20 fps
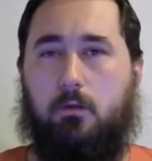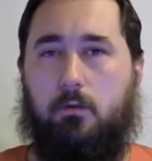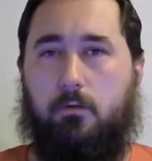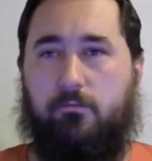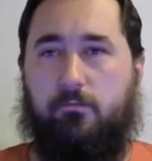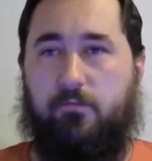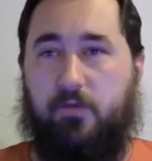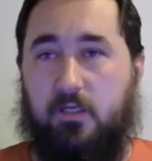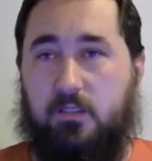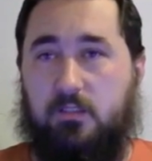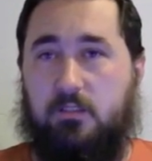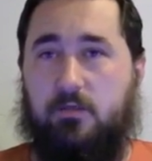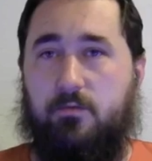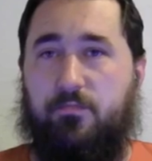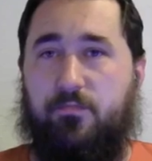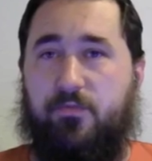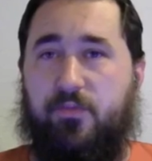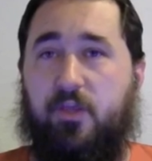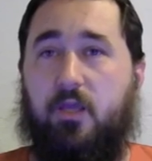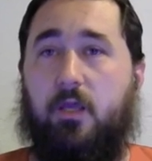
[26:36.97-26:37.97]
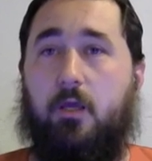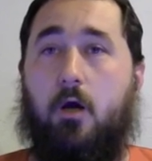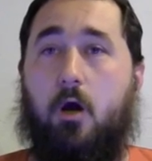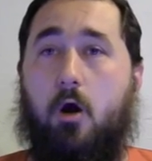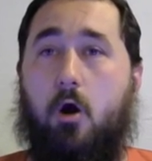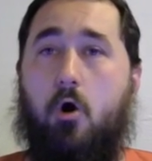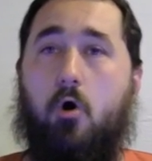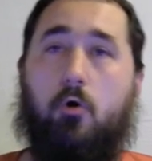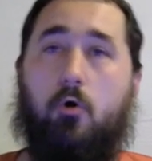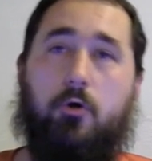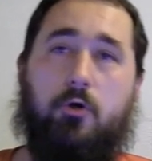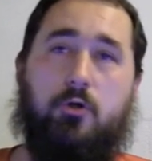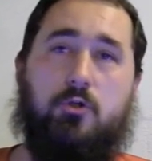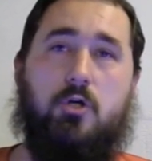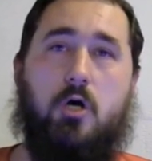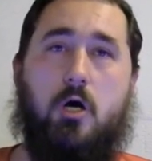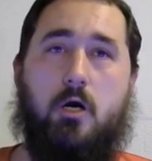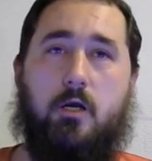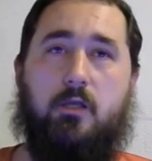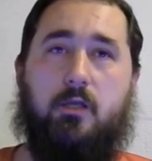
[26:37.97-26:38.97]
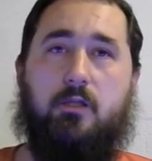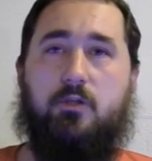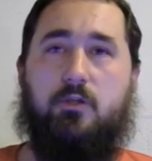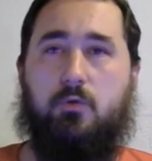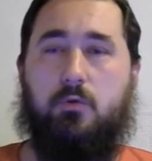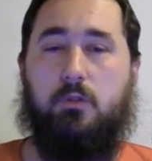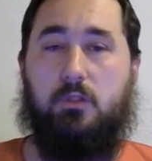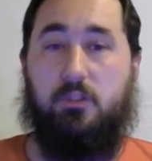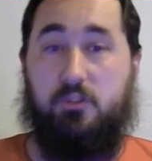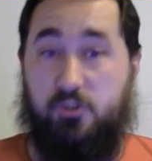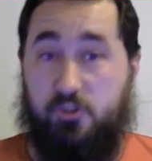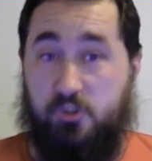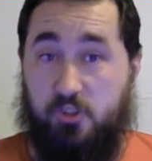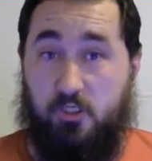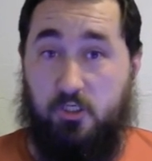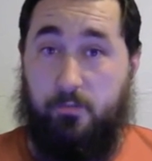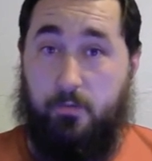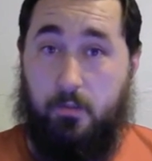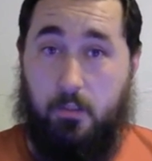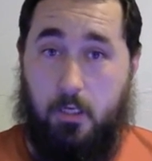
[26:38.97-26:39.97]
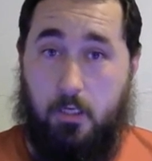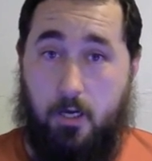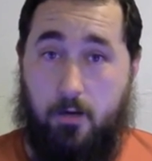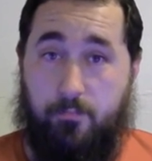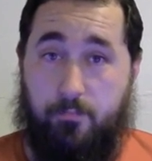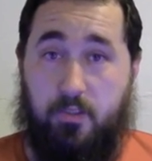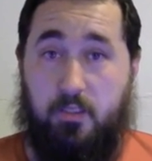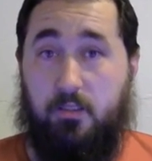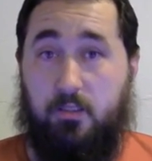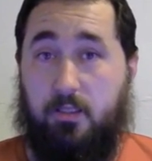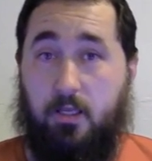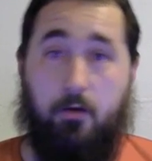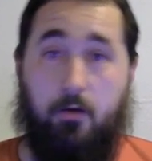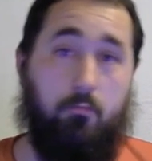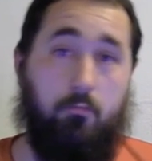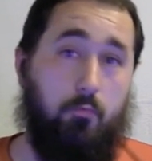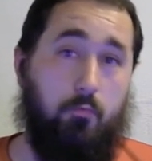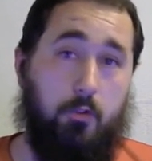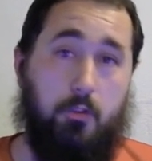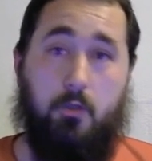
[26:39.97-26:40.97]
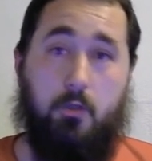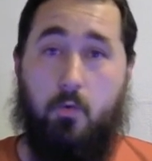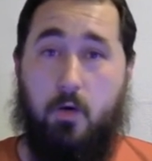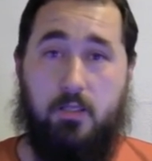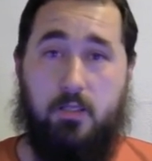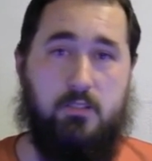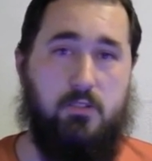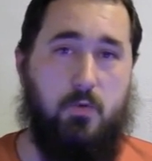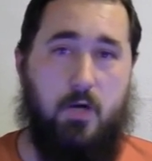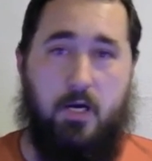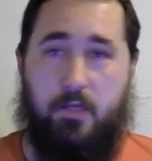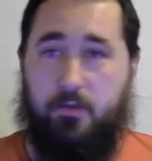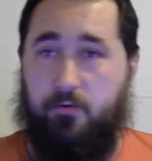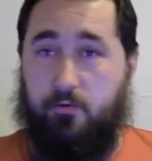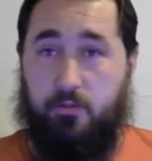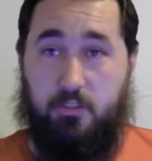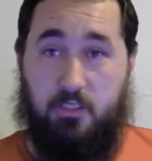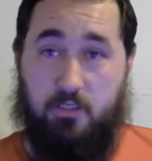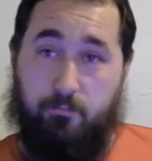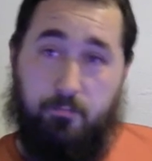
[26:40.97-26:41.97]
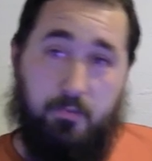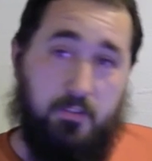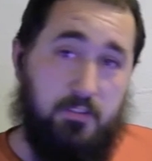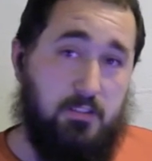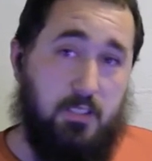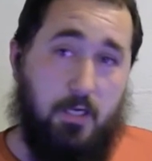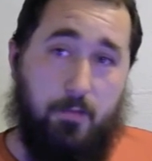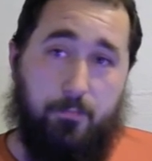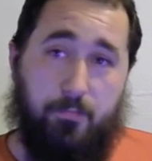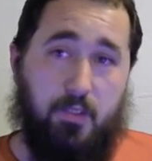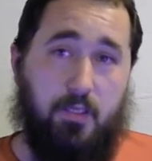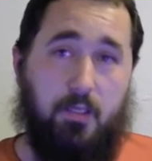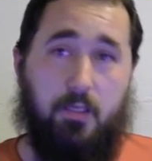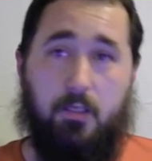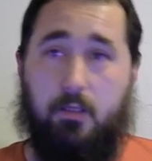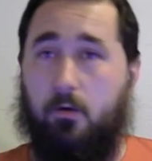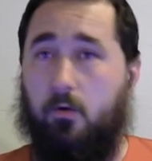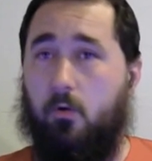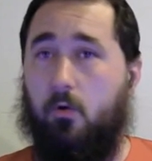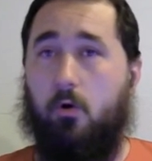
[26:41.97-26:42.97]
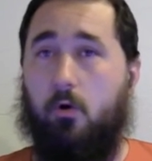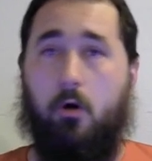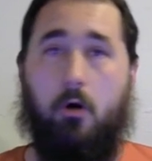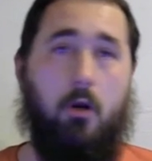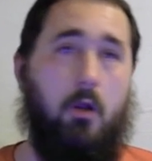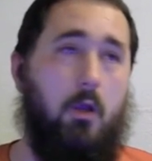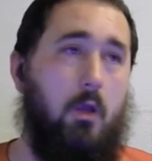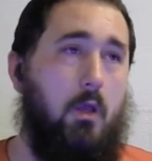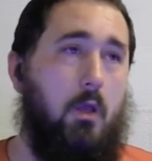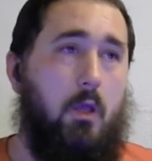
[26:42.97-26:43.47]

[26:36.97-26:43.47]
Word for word: victim think, oh, you're talking to a legitimate company that really wants to either give me something or